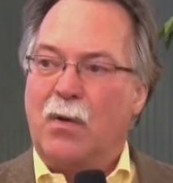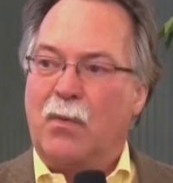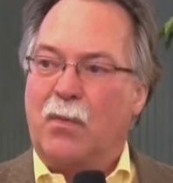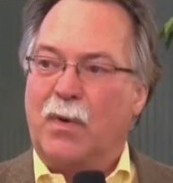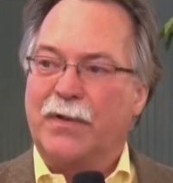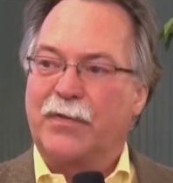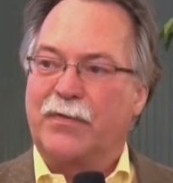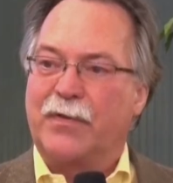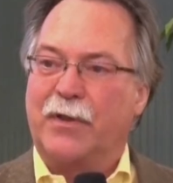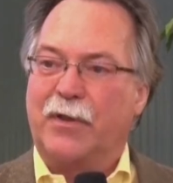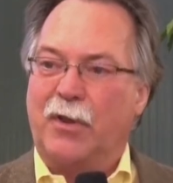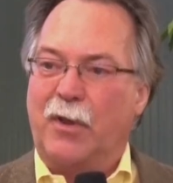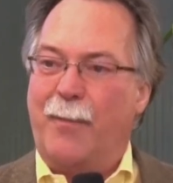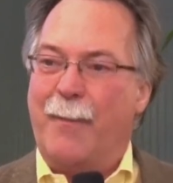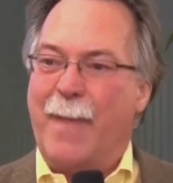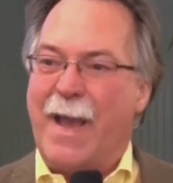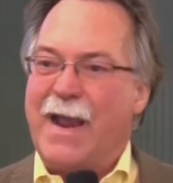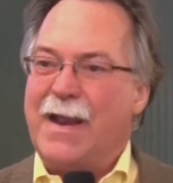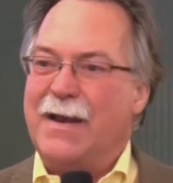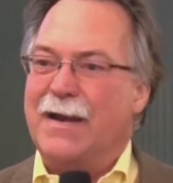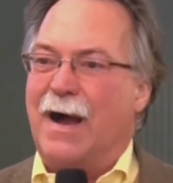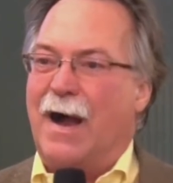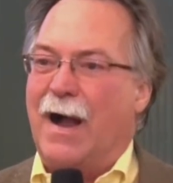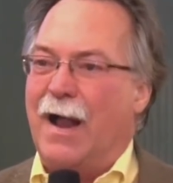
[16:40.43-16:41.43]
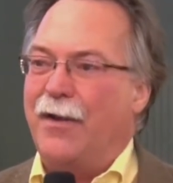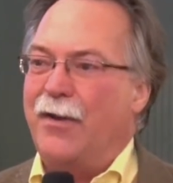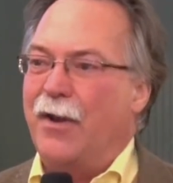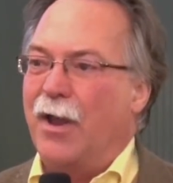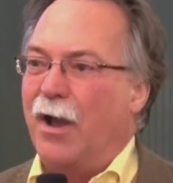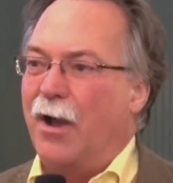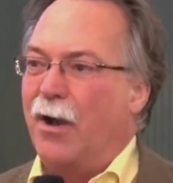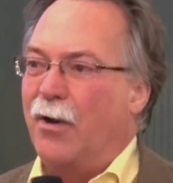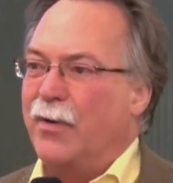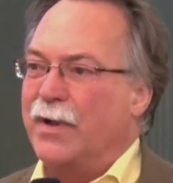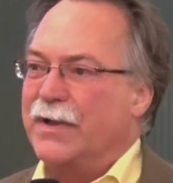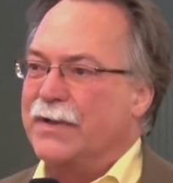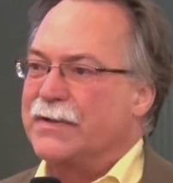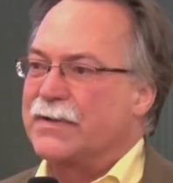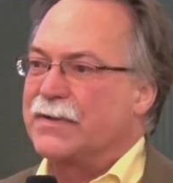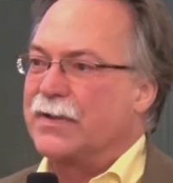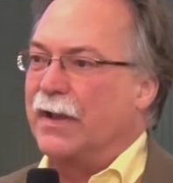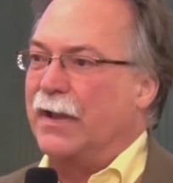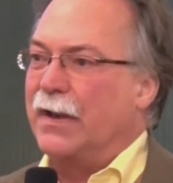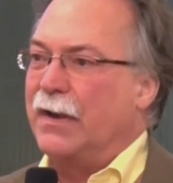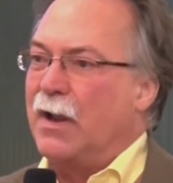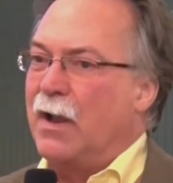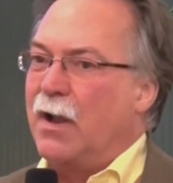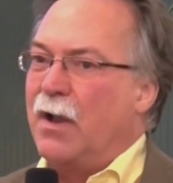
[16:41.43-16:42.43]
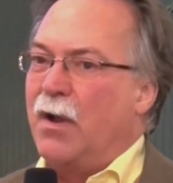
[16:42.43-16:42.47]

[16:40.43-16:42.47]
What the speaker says: One thing you may not know is that